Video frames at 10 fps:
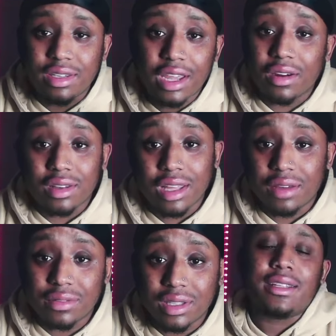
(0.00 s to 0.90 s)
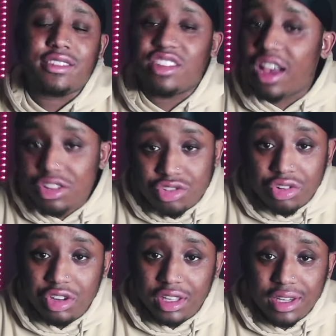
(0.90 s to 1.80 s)
Dereck Lively, Josh
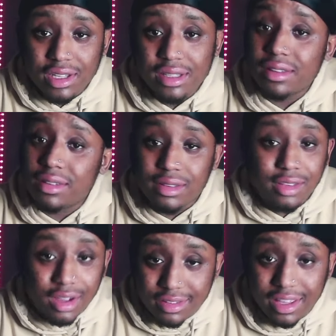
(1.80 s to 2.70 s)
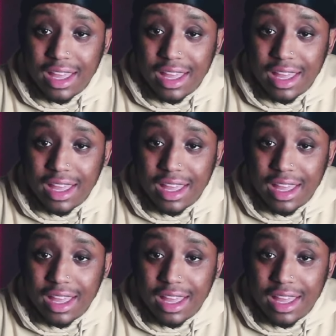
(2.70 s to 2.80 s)
Green, Dante